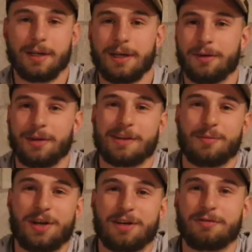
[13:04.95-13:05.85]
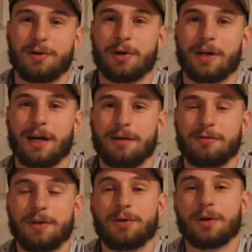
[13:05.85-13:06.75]
this can be your feel good
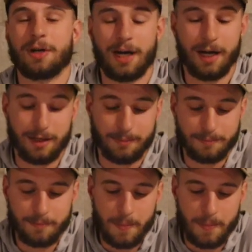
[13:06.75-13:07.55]
item.